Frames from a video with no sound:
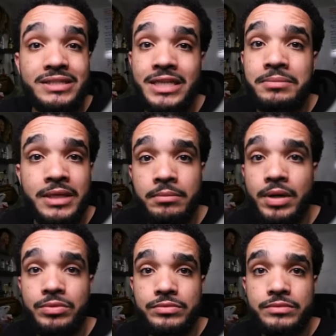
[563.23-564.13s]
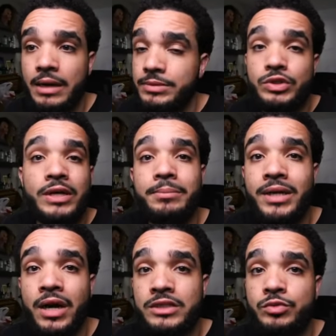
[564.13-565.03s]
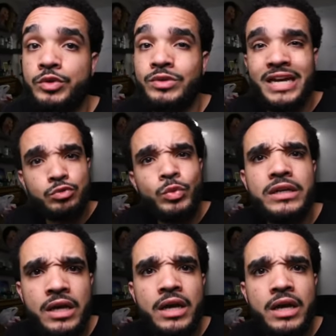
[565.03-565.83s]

the same thing, bro. I'm just trying to be honest with you. That's what